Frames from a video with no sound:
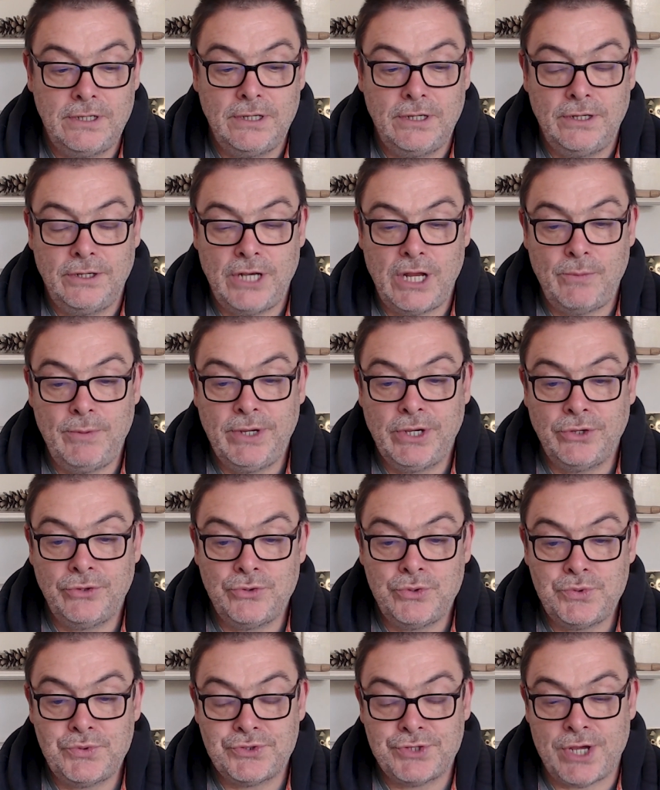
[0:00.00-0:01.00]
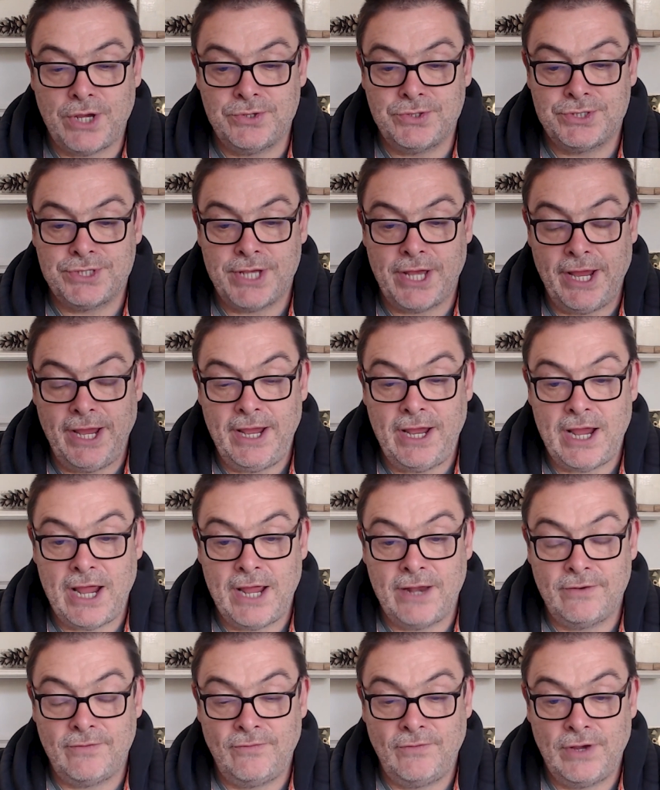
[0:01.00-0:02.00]
Now we can also say,
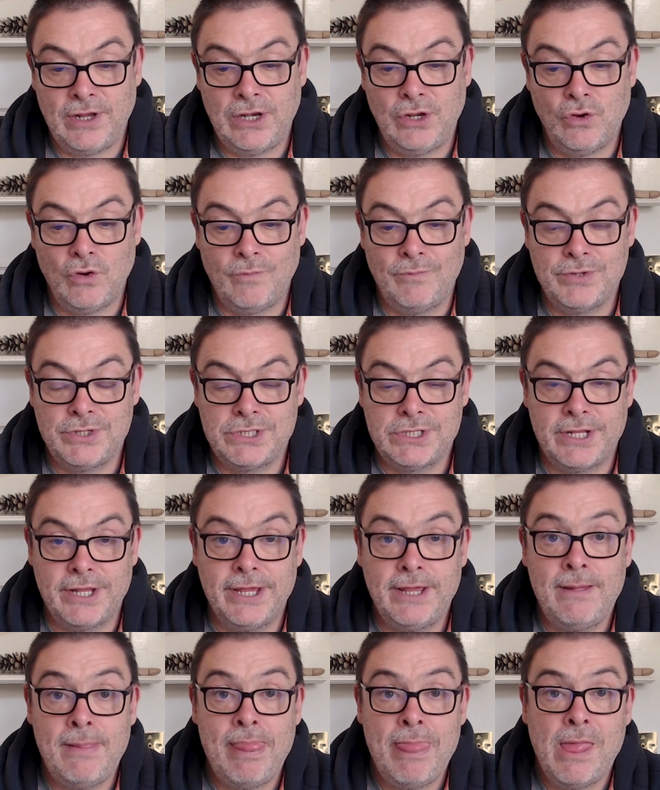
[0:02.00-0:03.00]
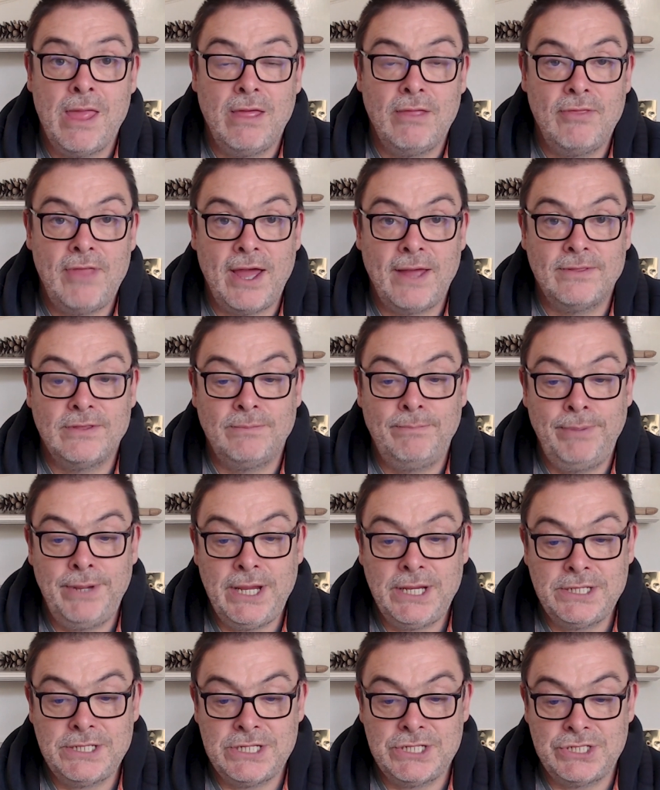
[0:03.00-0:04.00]
and fairly obviously, that the
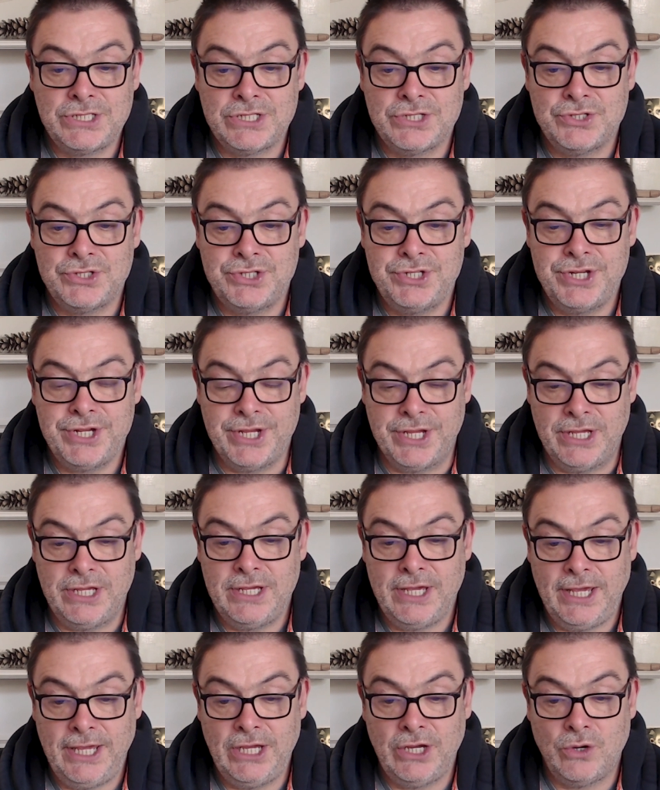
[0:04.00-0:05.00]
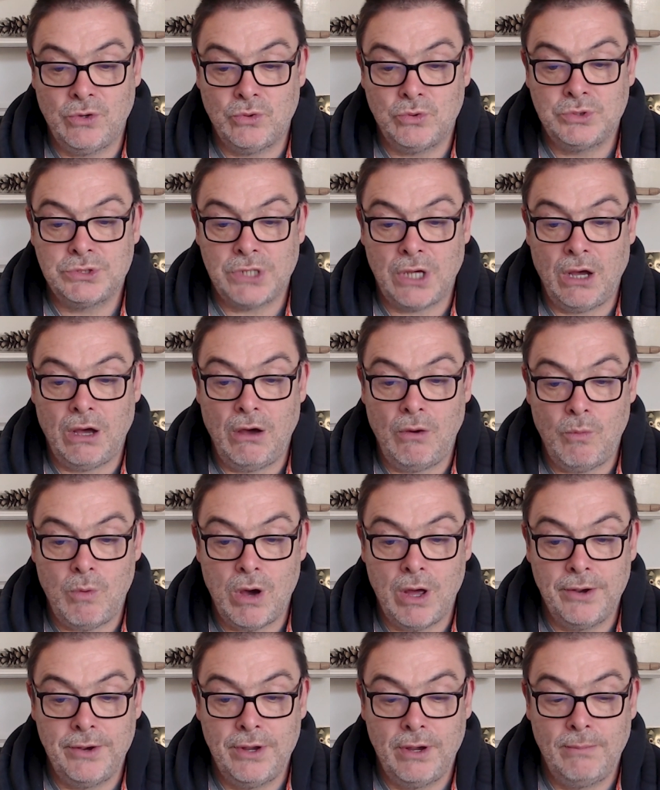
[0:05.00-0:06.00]
big distance d equals
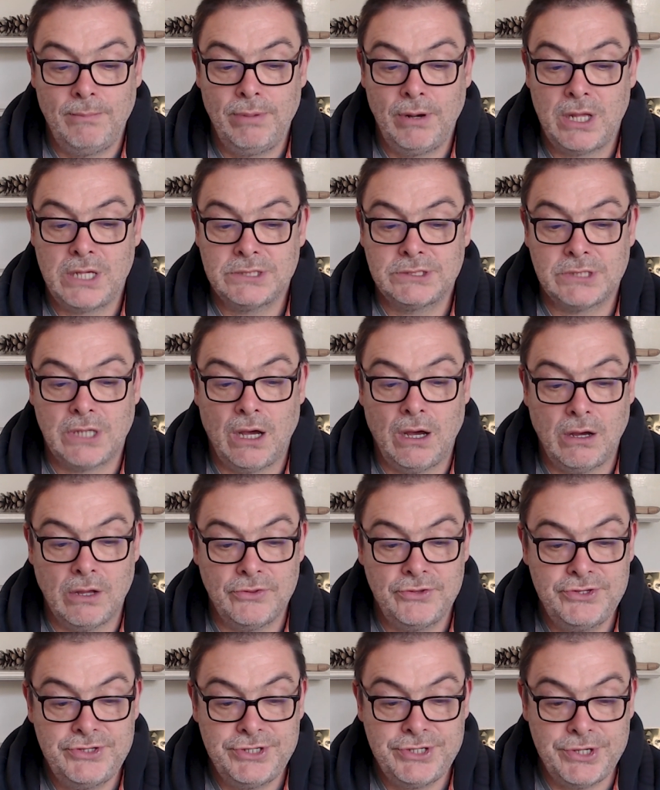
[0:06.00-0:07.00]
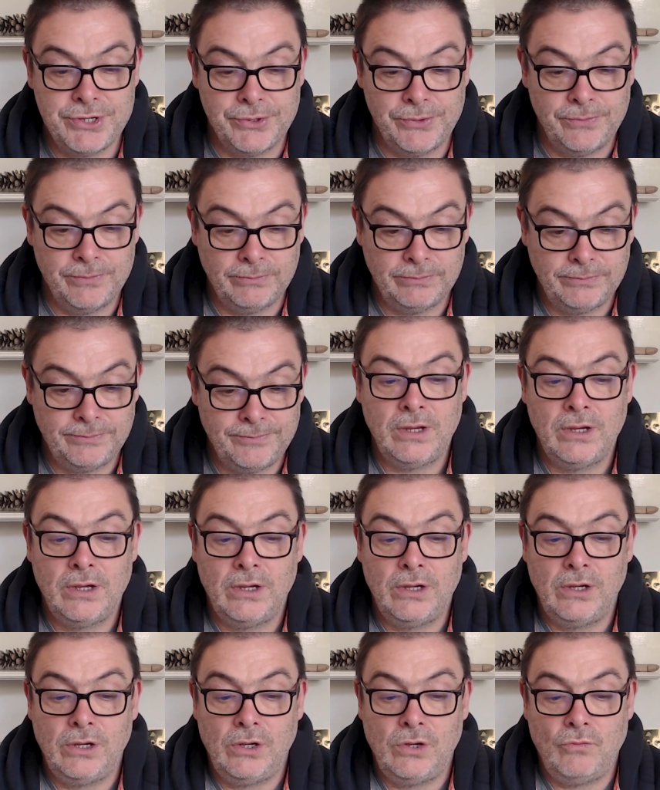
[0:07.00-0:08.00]
R1 plus R2.
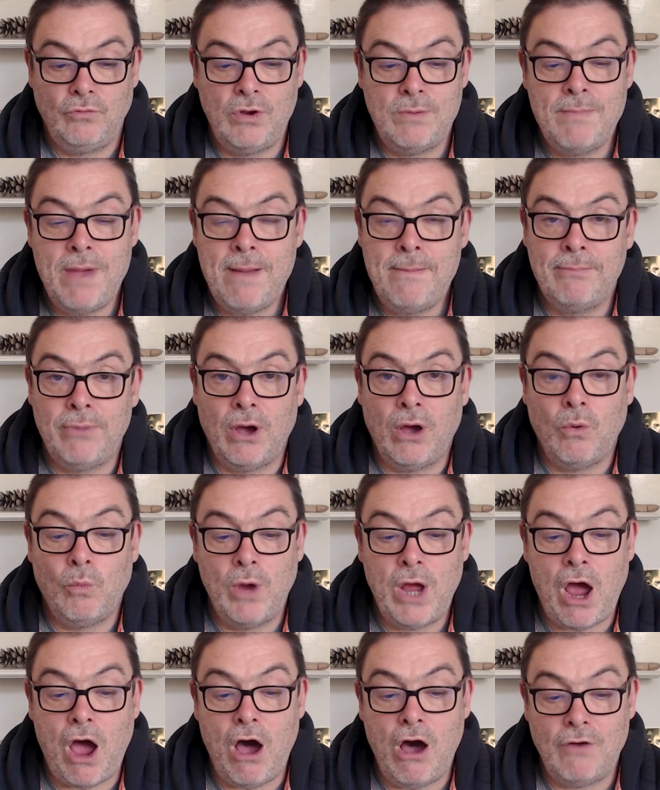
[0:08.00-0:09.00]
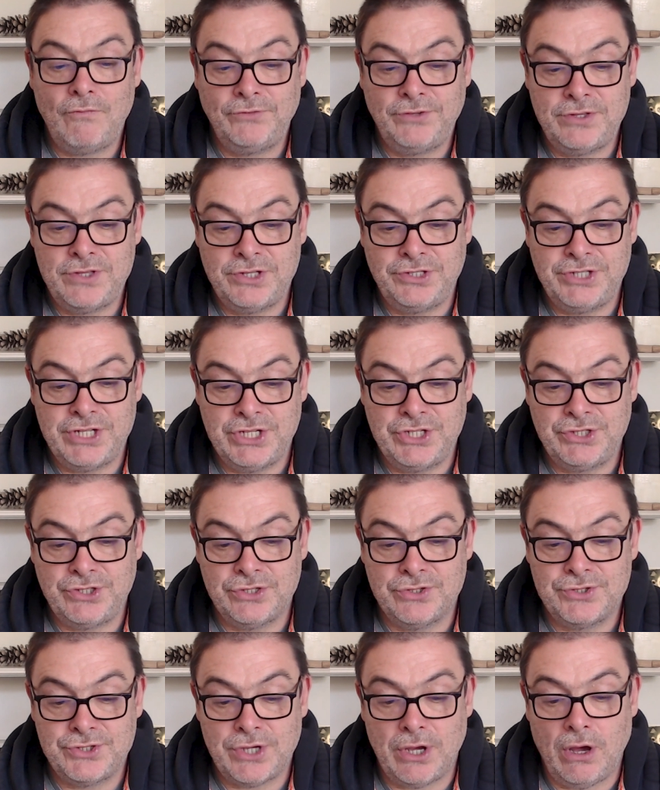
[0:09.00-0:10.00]
Remember, we're after the
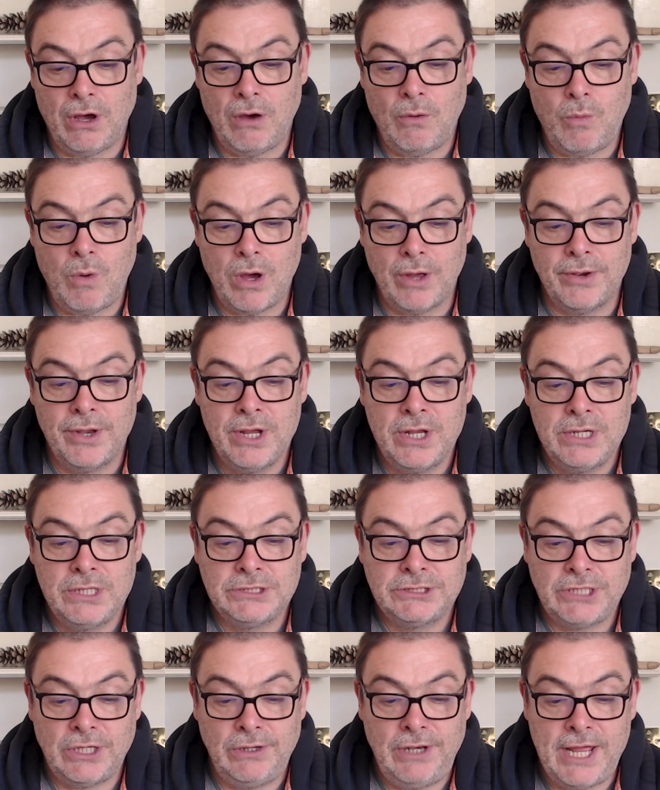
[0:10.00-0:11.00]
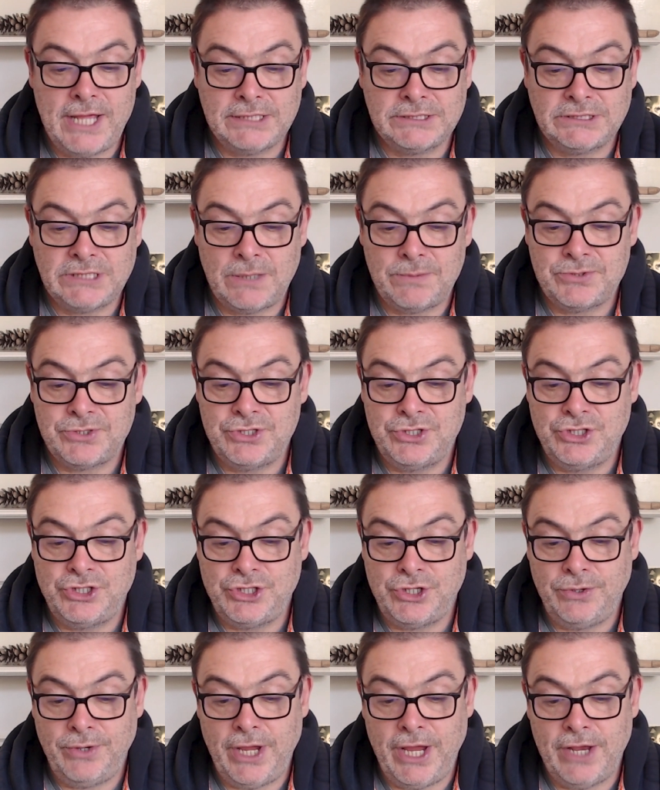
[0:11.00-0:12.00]
distance R1, so let's
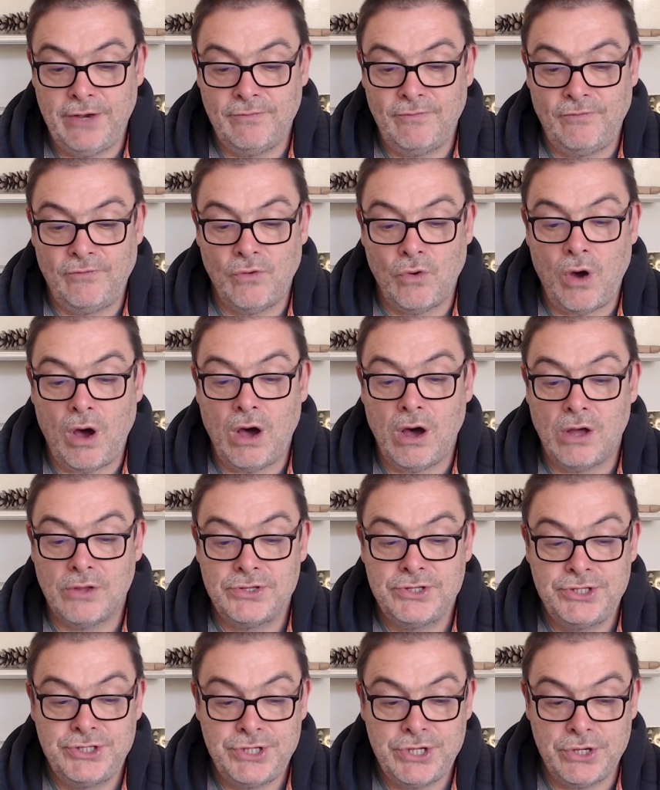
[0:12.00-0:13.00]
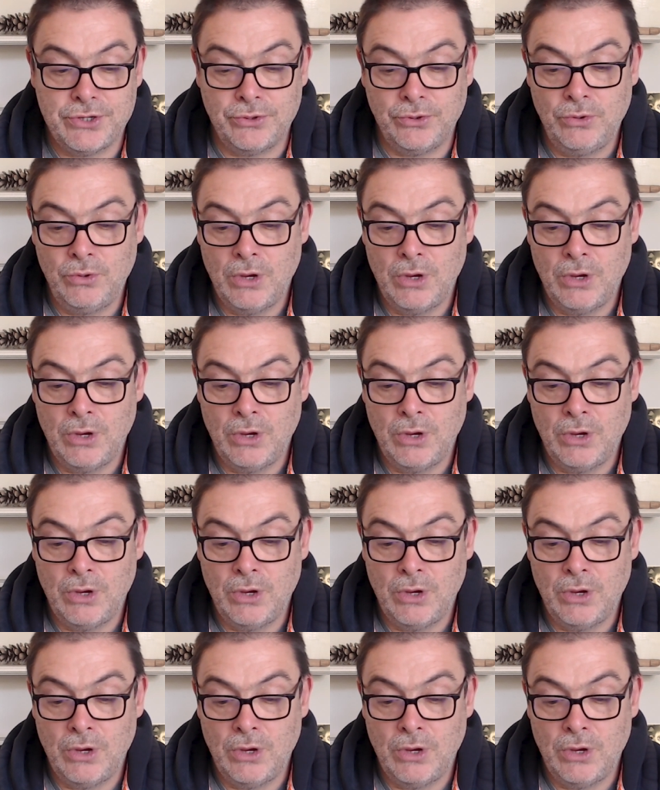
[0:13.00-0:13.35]
substitute in for R2,